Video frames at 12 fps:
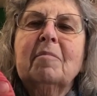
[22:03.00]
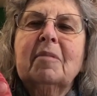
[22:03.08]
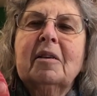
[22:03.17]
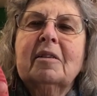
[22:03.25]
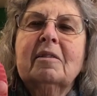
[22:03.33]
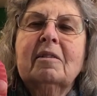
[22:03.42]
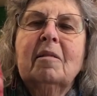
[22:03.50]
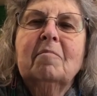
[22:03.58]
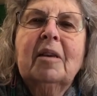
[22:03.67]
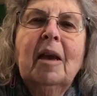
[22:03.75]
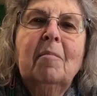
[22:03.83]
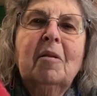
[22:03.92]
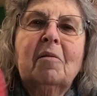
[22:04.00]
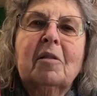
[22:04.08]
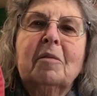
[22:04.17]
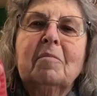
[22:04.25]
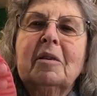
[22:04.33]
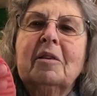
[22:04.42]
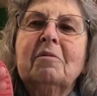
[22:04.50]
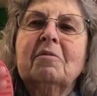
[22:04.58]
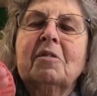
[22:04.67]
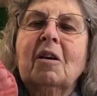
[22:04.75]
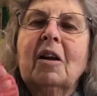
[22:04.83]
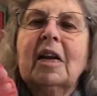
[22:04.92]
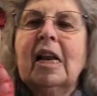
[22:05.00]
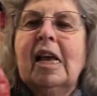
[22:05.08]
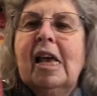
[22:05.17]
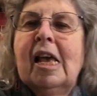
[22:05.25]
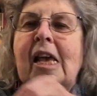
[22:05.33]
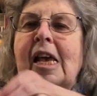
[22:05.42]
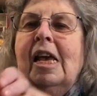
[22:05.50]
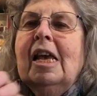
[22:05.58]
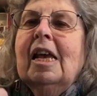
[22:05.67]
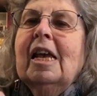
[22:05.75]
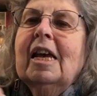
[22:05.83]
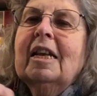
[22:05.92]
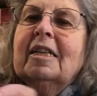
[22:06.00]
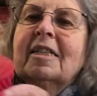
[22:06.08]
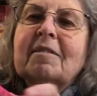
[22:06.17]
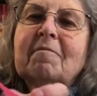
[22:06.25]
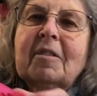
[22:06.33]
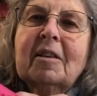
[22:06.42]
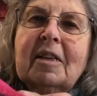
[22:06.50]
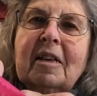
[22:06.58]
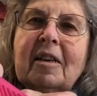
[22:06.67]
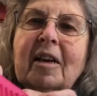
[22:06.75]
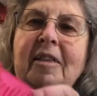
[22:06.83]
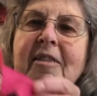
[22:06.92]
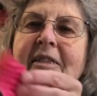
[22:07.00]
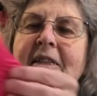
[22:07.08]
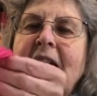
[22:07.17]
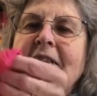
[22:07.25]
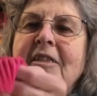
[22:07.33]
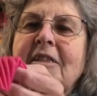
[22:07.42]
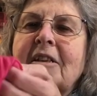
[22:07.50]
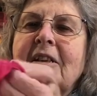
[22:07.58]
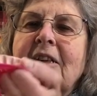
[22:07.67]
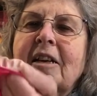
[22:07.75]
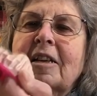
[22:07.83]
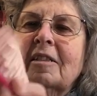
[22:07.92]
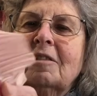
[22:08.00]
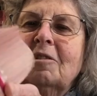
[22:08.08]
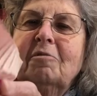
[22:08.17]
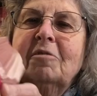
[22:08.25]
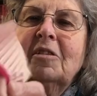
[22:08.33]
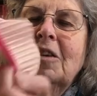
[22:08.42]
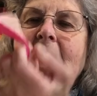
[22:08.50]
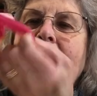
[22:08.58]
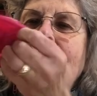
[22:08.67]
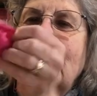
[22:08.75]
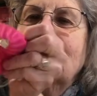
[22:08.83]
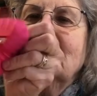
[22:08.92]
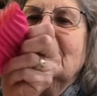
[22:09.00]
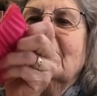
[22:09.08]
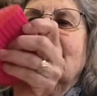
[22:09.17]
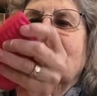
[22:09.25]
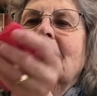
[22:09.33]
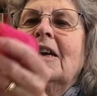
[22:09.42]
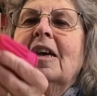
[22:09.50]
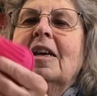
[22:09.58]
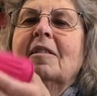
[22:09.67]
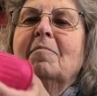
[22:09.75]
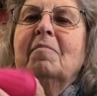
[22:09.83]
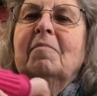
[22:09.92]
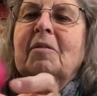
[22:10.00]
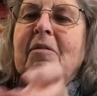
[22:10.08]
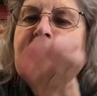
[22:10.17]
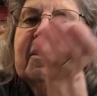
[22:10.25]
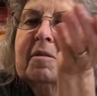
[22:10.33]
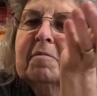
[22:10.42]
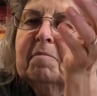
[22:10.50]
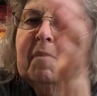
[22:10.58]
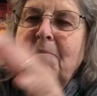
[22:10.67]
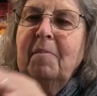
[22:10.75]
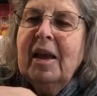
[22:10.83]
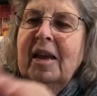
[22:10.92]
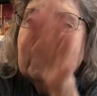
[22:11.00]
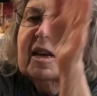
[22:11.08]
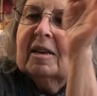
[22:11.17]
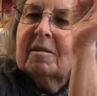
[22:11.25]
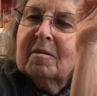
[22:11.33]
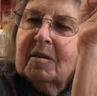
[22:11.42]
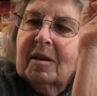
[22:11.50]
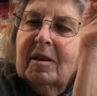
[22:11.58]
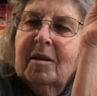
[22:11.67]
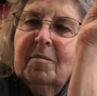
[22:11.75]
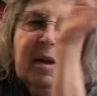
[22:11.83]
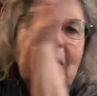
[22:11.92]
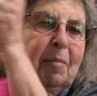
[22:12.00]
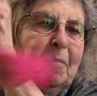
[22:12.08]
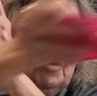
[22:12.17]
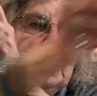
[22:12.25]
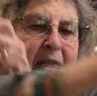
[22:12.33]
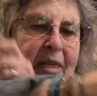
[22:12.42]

because some chemical had been used on it. And it's really a nice texture. It has two sides, and again, you could paint it and make a print.